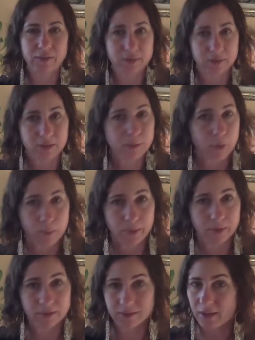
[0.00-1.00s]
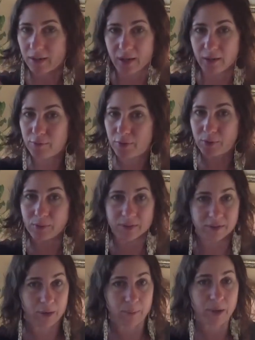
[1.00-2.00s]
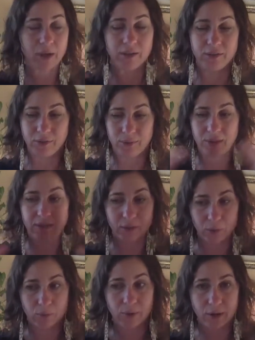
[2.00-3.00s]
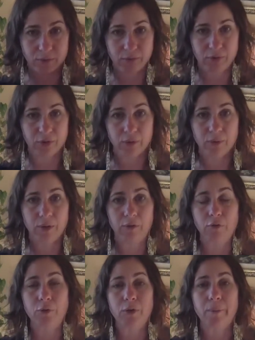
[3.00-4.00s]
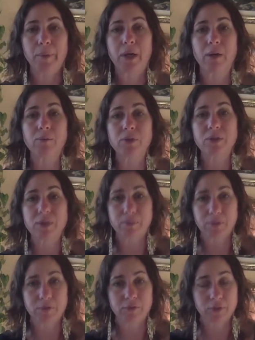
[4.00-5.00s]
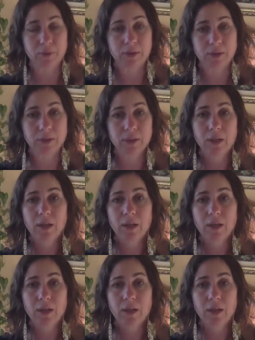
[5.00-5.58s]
It's in the moment. It's not ahead of you. It's not behind you. It's around you if you can become receptive to it.